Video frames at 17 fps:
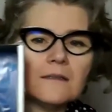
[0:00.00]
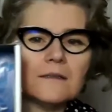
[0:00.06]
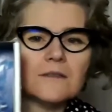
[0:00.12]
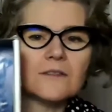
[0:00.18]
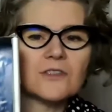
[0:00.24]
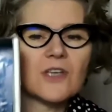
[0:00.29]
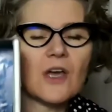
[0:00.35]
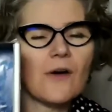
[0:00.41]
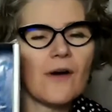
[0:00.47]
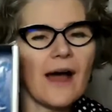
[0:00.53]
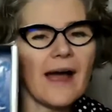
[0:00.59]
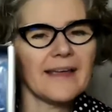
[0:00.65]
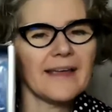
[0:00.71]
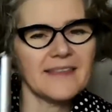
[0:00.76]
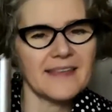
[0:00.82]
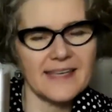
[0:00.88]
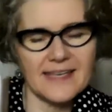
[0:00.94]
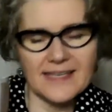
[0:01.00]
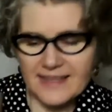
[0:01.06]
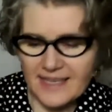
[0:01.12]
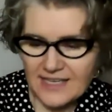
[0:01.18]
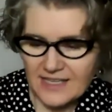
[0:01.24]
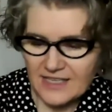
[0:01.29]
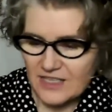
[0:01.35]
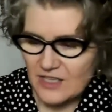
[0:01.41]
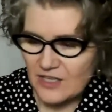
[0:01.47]
So I think
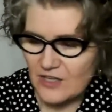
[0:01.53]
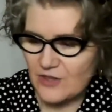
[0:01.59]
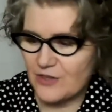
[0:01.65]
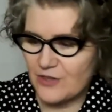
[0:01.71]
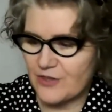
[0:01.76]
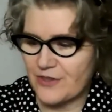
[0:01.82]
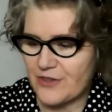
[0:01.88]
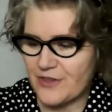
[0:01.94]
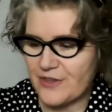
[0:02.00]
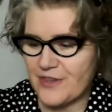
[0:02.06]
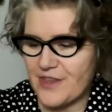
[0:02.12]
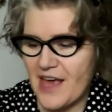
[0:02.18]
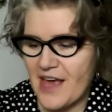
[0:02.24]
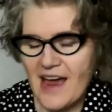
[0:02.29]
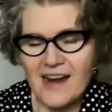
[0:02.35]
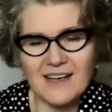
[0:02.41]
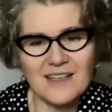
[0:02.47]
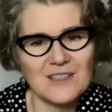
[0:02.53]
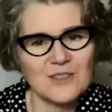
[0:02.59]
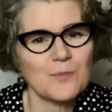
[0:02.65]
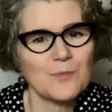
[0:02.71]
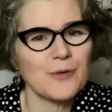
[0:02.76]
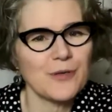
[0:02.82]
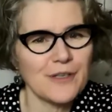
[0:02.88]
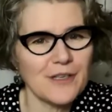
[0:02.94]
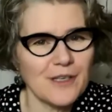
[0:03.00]
that that is
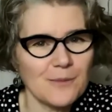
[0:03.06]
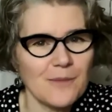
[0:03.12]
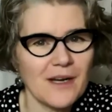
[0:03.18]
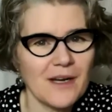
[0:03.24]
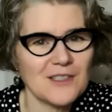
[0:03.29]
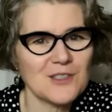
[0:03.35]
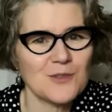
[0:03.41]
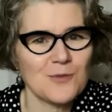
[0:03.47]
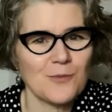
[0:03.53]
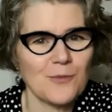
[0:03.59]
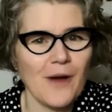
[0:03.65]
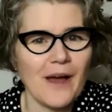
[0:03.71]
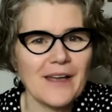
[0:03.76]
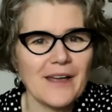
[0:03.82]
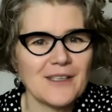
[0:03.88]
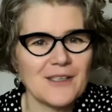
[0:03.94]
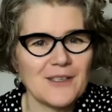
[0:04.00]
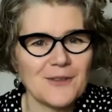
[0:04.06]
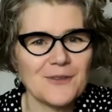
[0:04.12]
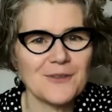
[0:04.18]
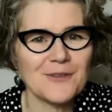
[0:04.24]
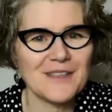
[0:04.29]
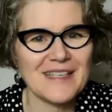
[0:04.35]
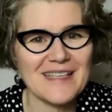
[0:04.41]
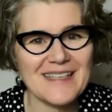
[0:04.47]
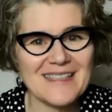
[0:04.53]
pretty much what you
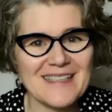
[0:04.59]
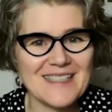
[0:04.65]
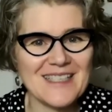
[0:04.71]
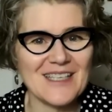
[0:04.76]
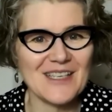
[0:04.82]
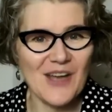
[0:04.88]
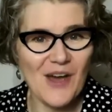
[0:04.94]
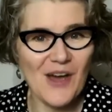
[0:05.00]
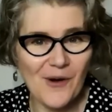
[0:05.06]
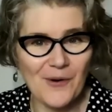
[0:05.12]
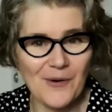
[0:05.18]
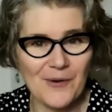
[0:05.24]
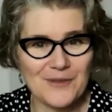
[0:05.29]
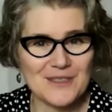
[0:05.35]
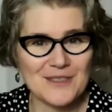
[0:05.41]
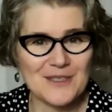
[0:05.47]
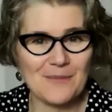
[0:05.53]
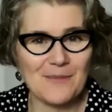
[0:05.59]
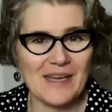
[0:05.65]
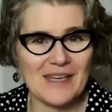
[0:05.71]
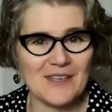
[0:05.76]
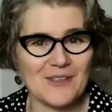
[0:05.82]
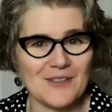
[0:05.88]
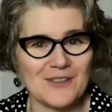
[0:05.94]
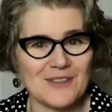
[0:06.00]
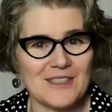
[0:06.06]
need to know to
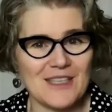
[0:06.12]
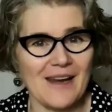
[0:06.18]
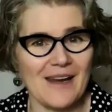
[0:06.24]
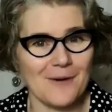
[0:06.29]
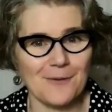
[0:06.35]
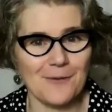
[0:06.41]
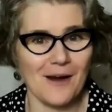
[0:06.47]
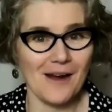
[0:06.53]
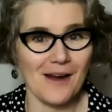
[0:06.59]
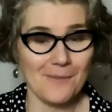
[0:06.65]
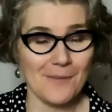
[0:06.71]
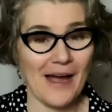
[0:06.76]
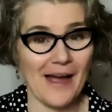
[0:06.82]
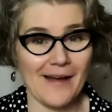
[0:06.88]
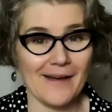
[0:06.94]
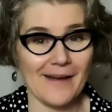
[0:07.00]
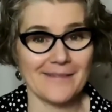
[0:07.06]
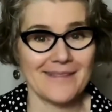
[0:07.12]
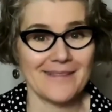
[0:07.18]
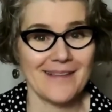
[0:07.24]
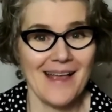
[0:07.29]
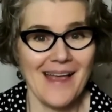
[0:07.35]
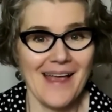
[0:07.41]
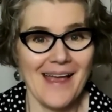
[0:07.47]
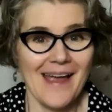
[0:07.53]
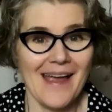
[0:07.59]
make your diorama.
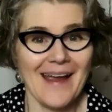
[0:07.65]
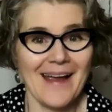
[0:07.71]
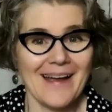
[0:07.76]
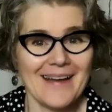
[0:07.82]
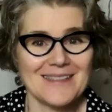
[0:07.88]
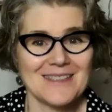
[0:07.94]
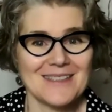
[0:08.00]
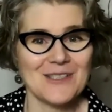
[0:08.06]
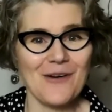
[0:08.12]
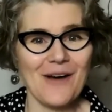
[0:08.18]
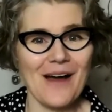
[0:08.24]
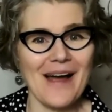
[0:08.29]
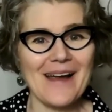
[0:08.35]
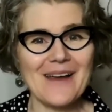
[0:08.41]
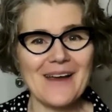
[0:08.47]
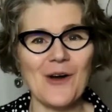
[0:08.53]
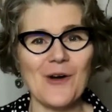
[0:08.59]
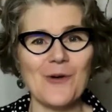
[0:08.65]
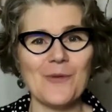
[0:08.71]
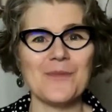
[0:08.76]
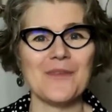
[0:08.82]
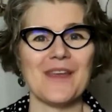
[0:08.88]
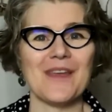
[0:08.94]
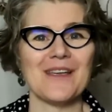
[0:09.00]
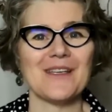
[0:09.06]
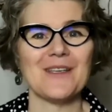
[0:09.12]
And so I hope
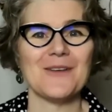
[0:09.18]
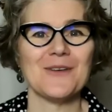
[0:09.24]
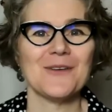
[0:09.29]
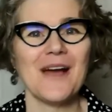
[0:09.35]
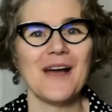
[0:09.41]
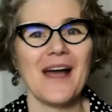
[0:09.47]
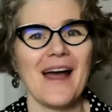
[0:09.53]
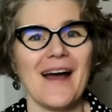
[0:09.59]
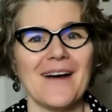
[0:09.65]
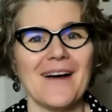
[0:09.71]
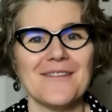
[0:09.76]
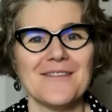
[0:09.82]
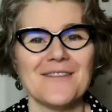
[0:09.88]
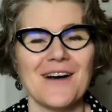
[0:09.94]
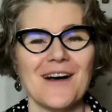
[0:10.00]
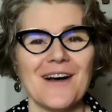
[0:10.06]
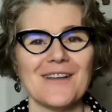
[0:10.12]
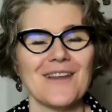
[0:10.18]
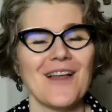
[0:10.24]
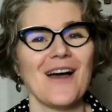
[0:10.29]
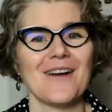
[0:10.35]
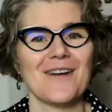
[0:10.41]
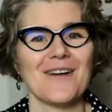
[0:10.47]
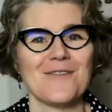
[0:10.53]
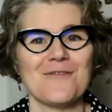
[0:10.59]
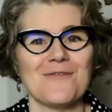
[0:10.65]
that you have a
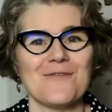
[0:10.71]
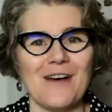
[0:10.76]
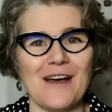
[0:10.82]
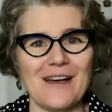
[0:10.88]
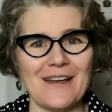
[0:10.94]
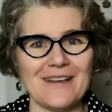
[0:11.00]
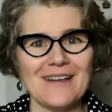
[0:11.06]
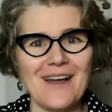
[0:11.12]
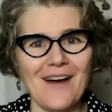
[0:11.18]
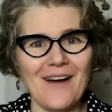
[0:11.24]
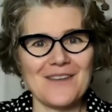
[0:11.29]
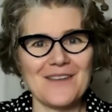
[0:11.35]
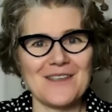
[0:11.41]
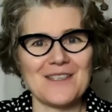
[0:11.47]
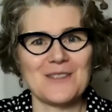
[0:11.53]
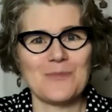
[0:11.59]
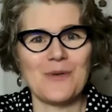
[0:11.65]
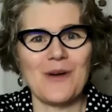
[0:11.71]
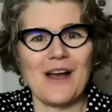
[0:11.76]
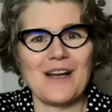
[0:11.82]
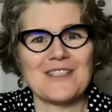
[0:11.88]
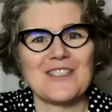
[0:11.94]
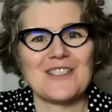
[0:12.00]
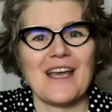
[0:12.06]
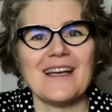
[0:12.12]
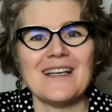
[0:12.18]
lot of fun on this
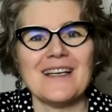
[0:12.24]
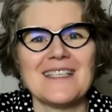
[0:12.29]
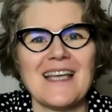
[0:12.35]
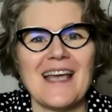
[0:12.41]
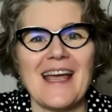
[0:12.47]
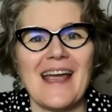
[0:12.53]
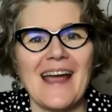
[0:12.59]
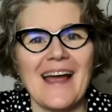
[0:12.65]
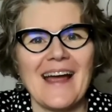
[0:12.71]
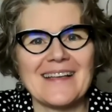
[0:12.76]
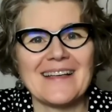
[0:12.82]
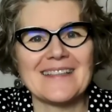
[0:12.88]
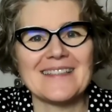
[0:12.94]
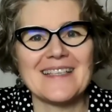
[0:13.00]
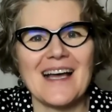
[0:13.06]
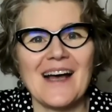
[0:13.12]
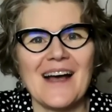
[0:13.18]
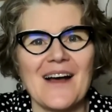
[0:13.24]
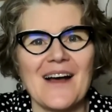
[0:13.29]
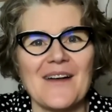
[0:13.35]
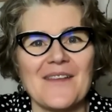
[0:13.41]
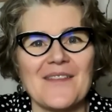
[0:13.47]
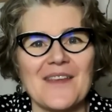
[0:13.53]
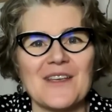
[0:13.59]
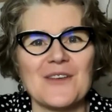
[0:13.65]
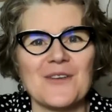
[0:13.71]
project, and
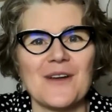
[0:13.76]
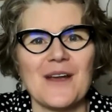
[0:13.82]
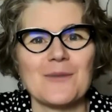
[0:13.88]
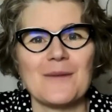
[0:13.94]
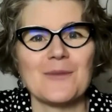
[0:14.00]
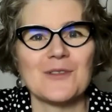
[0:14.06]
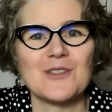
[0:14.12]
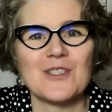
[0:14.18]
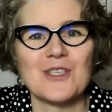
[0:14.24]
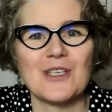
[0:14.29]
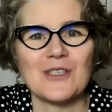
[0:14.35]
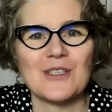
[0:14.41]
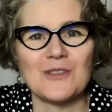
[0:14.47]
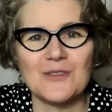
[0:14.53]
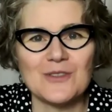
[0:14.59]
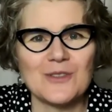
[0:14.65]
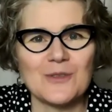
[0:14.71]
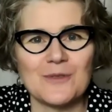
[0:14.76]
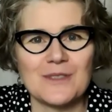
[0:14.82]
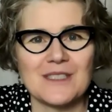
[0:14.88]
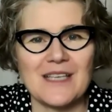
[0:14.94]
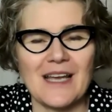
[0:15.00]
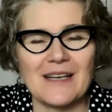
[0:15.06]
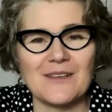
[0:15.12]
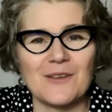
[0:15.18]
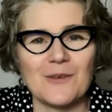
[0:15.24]
that you're able to use the
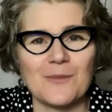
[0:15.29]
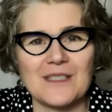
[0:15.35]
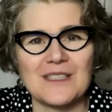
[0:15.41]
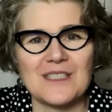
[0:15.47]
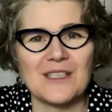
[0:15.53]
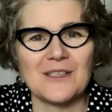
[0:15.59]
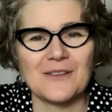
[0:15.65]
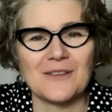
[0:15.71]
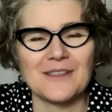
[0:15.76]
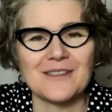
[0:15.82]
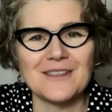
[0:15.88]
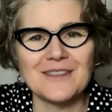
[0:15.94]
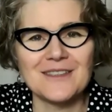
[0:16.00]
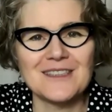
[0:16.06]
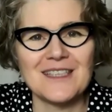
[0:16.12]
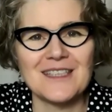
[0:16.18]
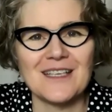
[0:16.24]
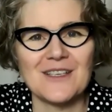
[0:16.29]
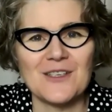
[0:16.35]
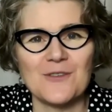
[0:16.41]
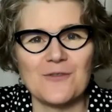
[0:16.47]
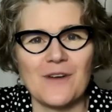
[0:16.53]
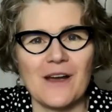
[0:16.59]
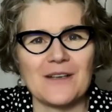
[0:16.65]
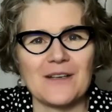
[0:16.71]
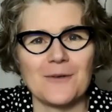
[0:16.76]
recycled materials that you
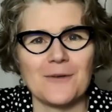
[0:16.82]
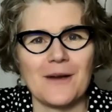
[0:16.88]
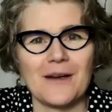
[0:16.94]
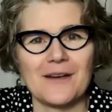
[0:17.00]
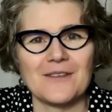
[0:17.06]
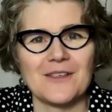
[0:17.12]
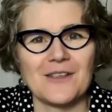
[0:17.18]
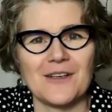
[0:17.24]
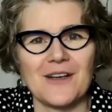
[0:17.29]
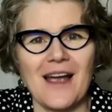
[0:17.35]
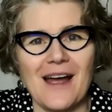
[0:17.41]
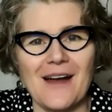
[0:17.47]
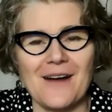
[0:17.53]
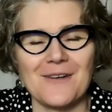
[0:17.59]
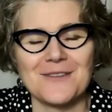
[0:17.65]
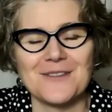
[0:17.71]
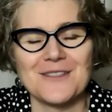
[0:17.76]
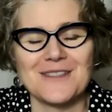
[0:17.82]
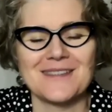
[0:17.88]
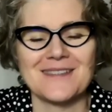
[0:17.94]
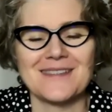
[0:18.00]
find around your house.